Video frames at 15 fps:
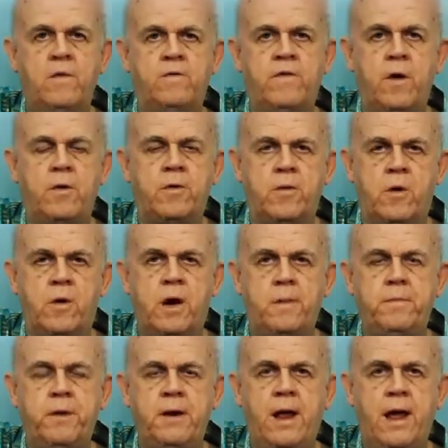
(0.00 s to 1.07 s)
vertical,
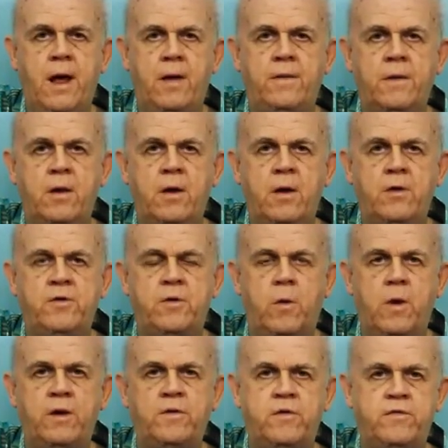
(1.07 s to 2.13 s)
up and down, to
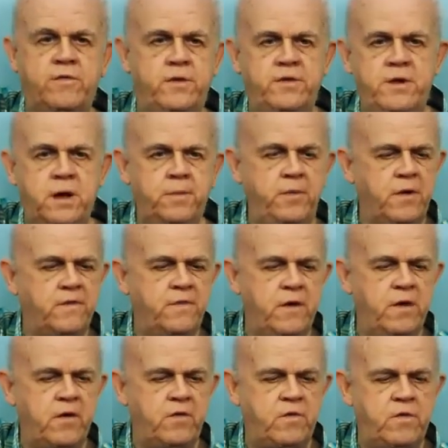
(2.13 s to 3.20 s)
where just the tip of your
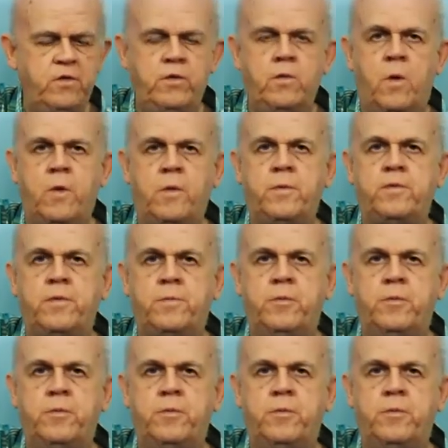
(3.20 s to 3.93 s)
fingers you want